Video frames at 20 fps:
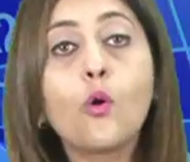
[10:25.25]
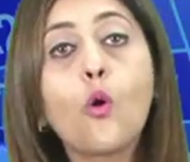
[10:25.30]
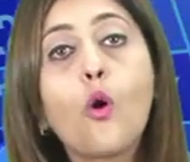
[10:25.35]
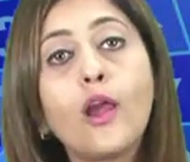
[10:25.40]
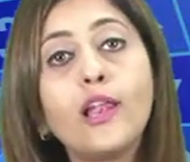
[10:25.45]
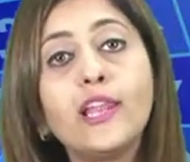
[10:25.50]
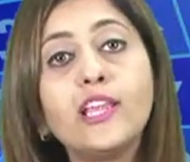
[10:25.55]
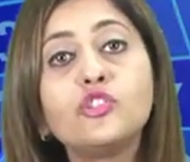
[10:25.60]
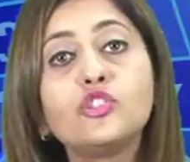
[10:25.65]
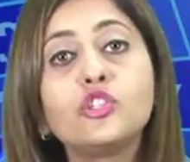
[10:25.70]

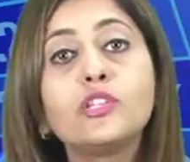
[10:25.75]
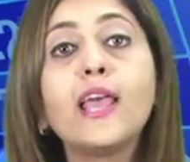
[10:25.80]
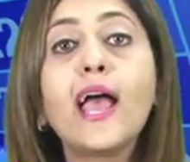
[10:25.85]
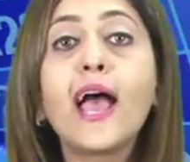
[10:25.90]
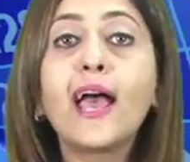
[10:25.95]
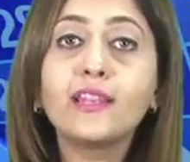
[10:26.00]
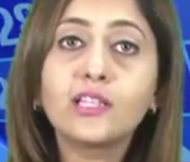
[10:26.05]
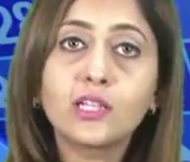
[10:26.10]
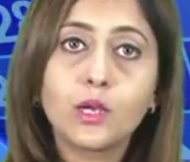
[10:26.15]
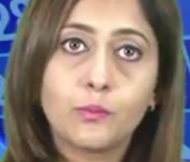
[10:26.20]
oil engine
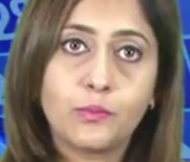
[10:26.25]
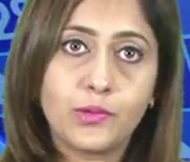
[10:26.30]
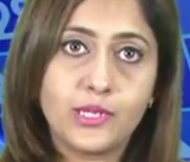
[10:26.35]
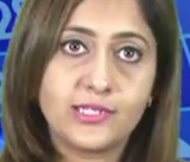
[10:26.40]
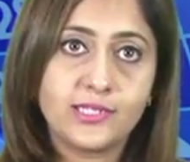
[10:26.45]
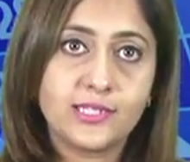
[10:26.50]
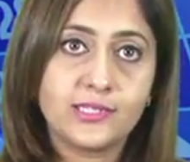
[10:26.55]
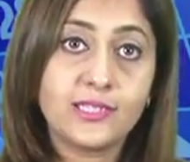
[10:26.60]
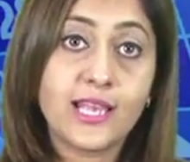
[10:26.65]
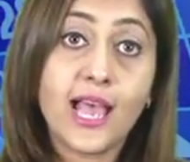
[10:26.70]
and
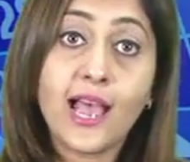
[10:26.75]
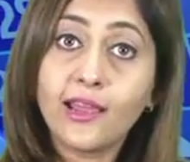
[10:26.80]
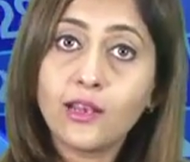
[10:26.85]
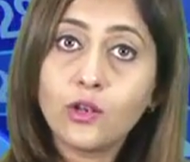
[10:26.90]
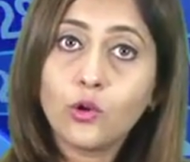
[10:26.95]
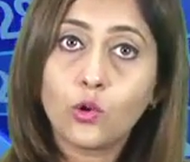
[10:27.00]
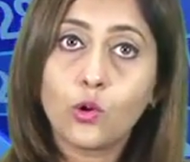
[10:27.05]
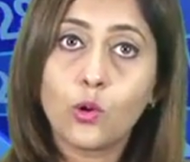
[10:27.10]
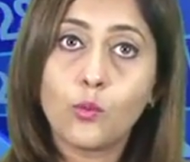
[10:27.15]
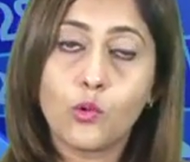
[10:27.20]
compressors and
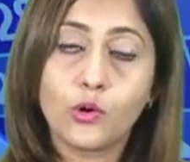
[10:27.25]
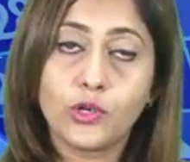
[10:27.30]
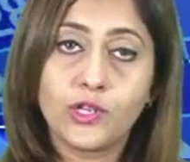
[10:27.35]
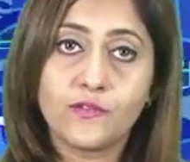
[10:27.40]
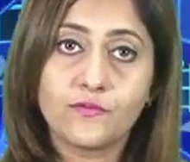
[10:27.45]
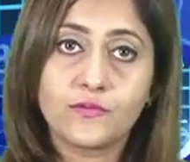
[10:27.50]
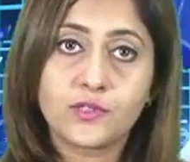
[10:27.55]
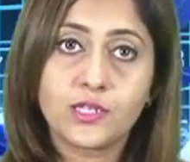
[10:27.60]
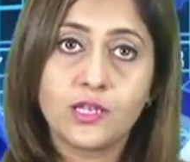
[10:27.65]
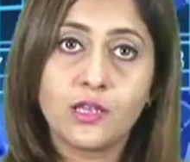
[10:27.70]

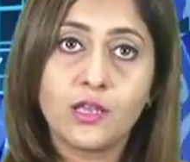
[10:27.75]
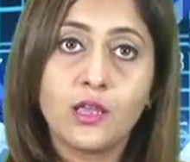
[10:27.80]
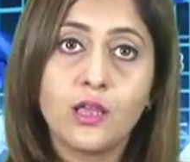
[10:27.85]
locomotives.